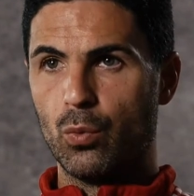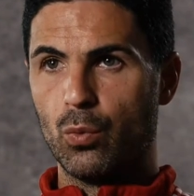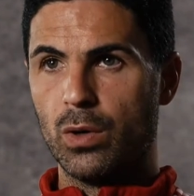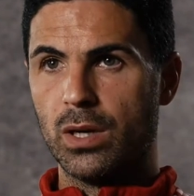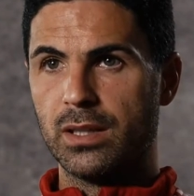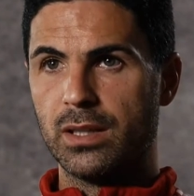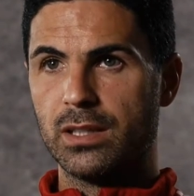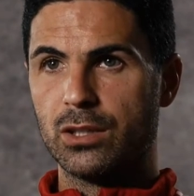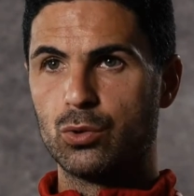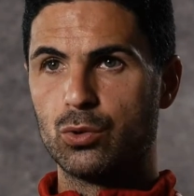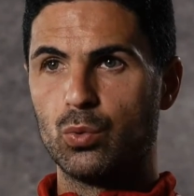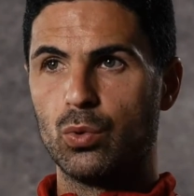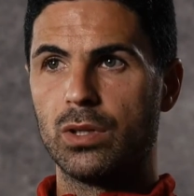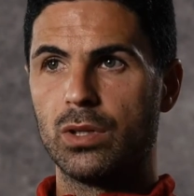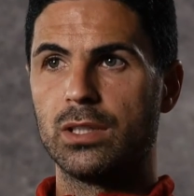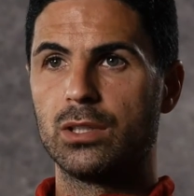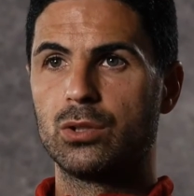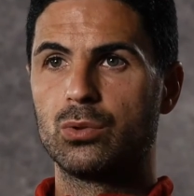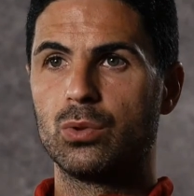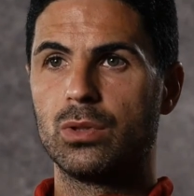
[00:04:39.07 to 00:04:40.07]
For where the
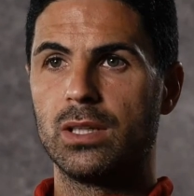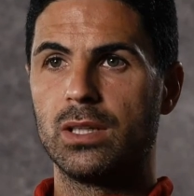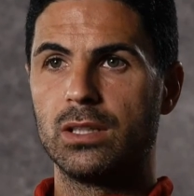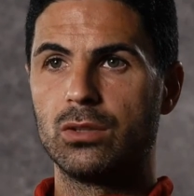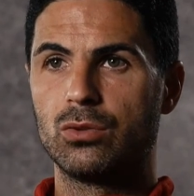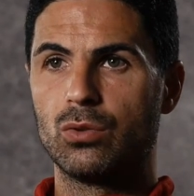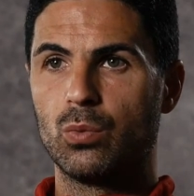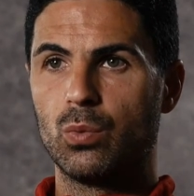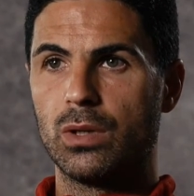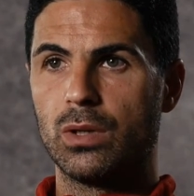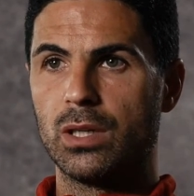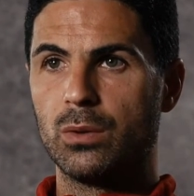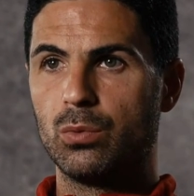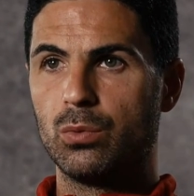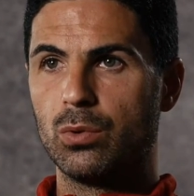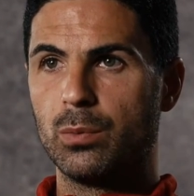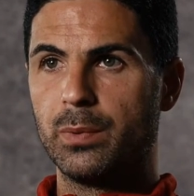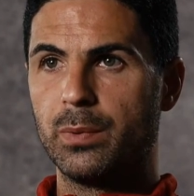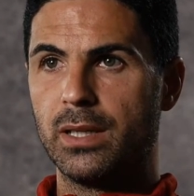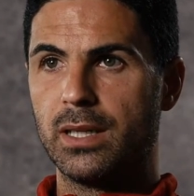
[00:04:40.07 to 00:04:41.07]
squad is today to where it
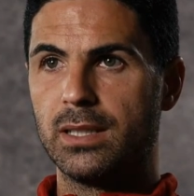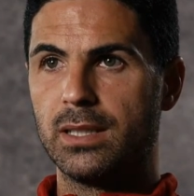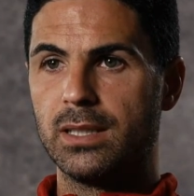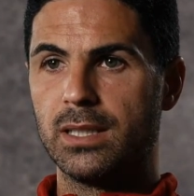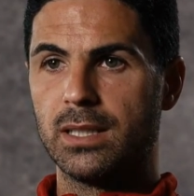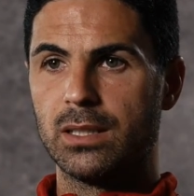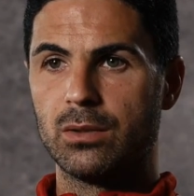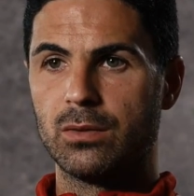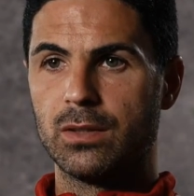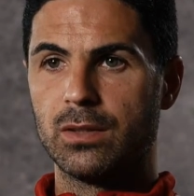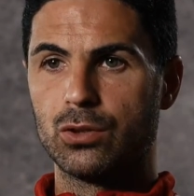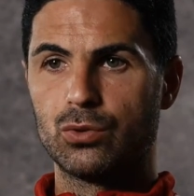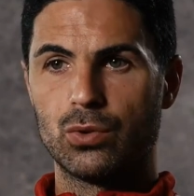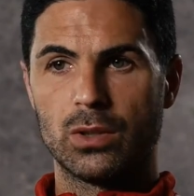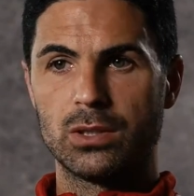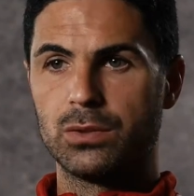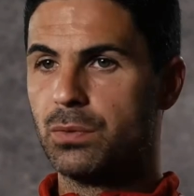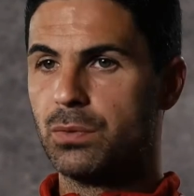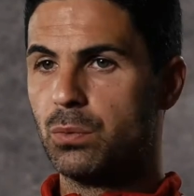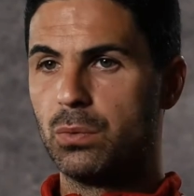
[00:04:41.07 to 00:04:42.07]
would be at the end of the
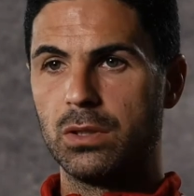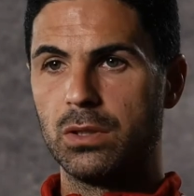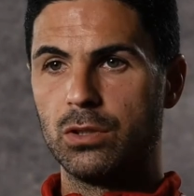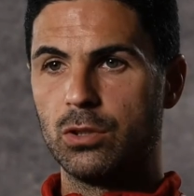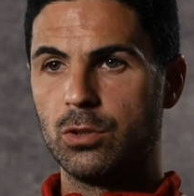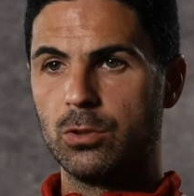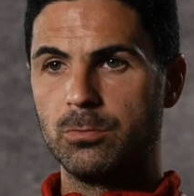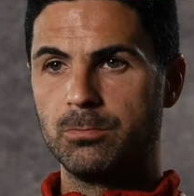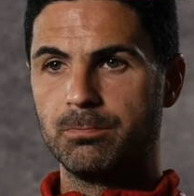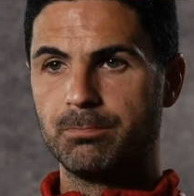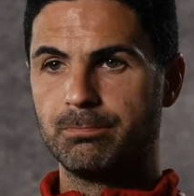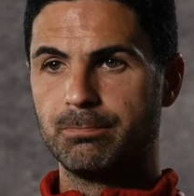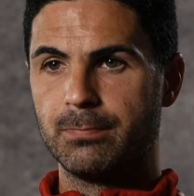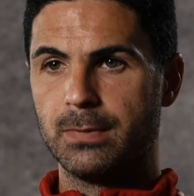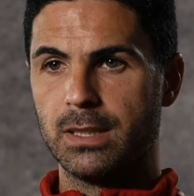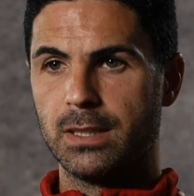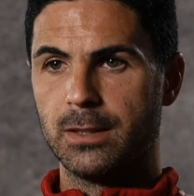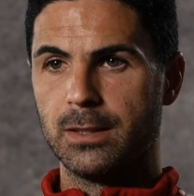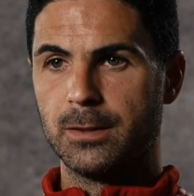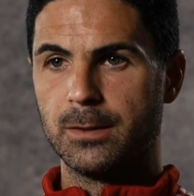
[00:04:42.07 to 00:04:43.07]
transfer window,
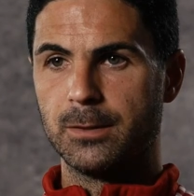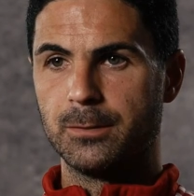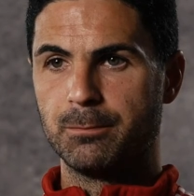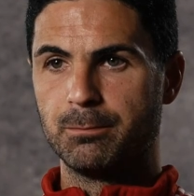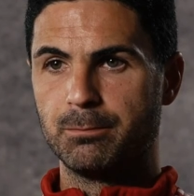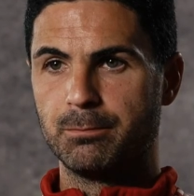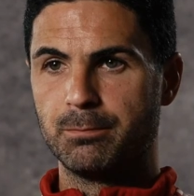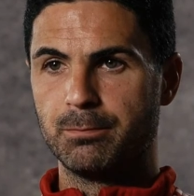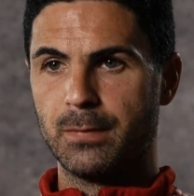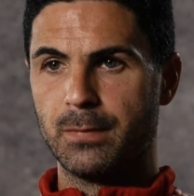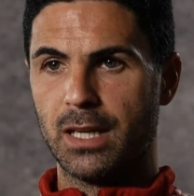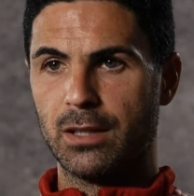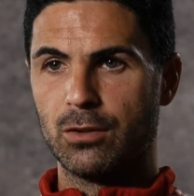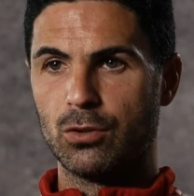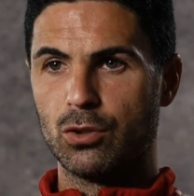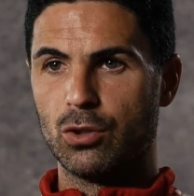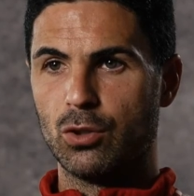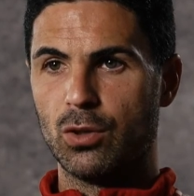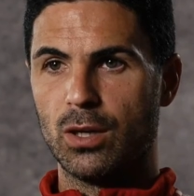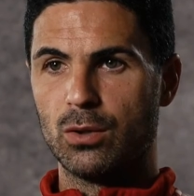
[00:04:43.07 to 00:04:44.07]
I
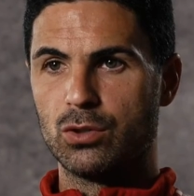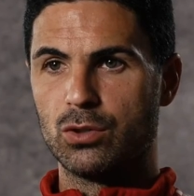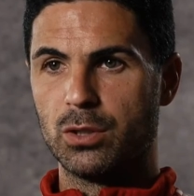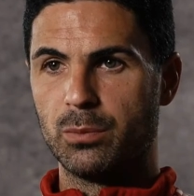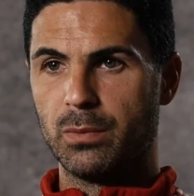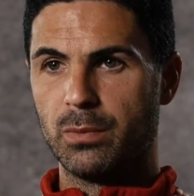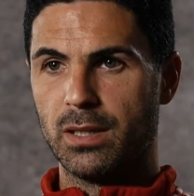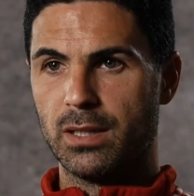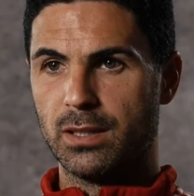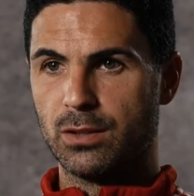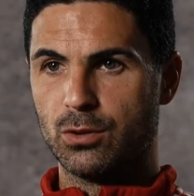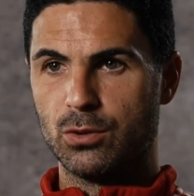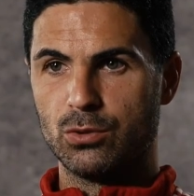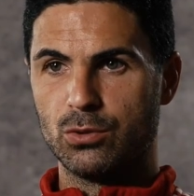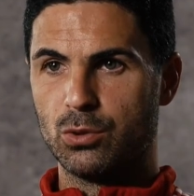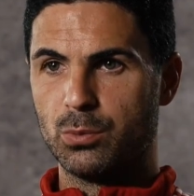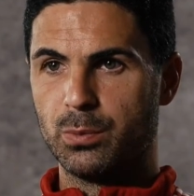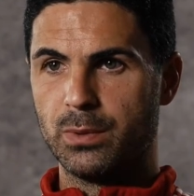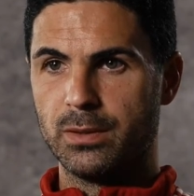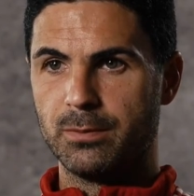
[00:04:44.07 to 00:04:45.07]
don't know how similar it's going
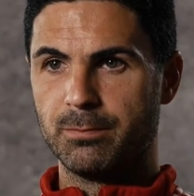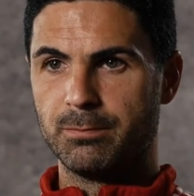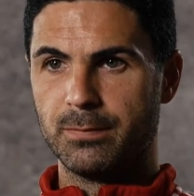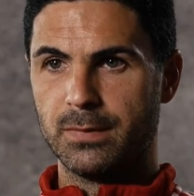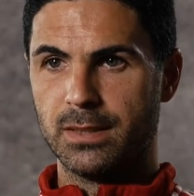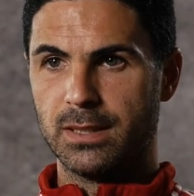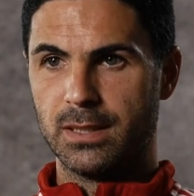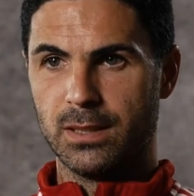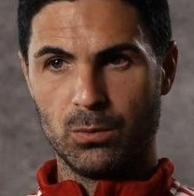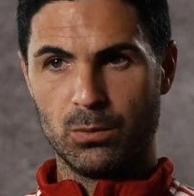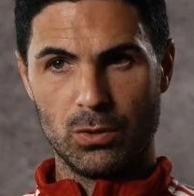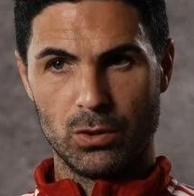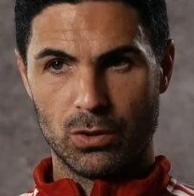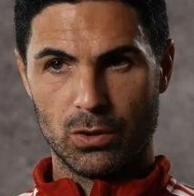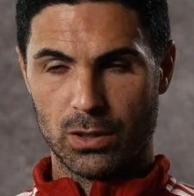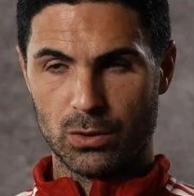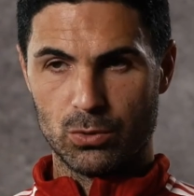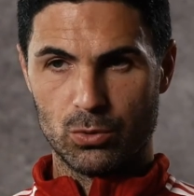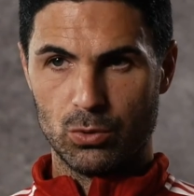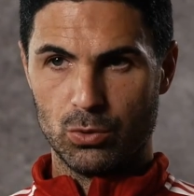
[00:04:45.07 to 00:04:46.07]
to be. We're
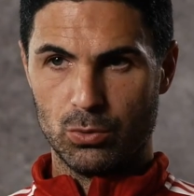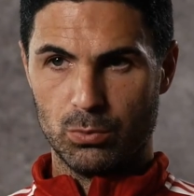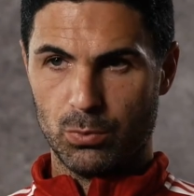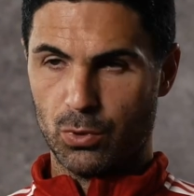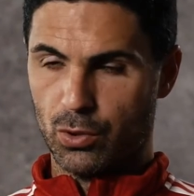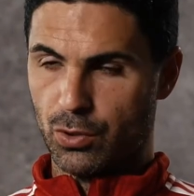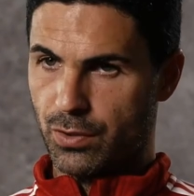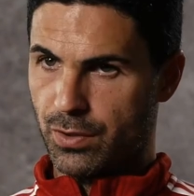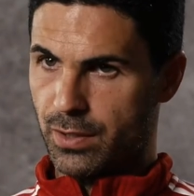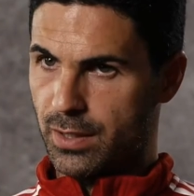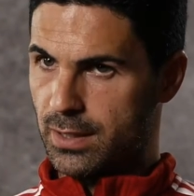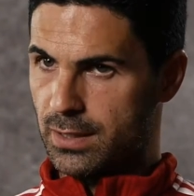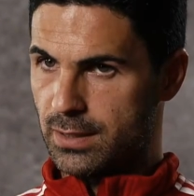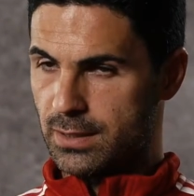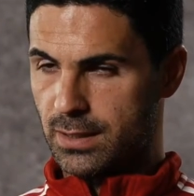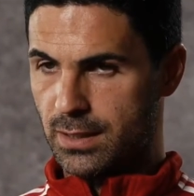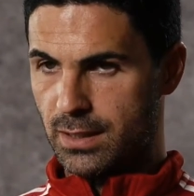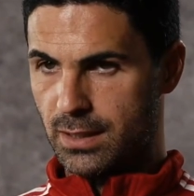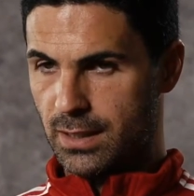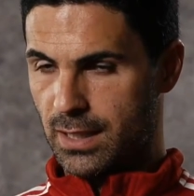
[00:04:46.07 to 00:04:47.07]
going to do more
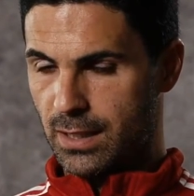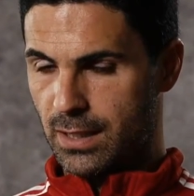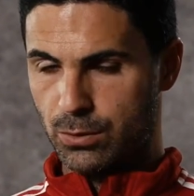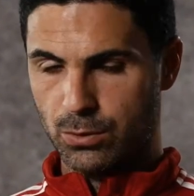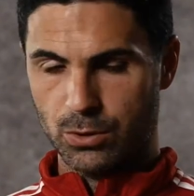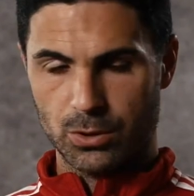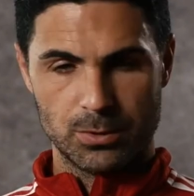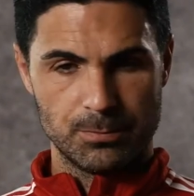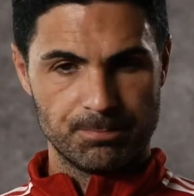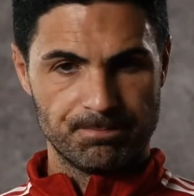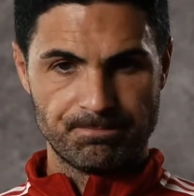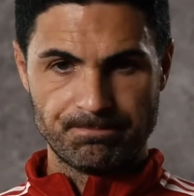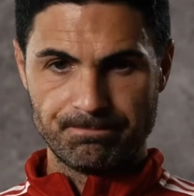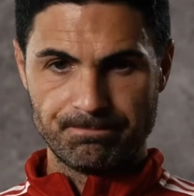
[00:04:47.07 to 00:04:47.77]
things, in, outs.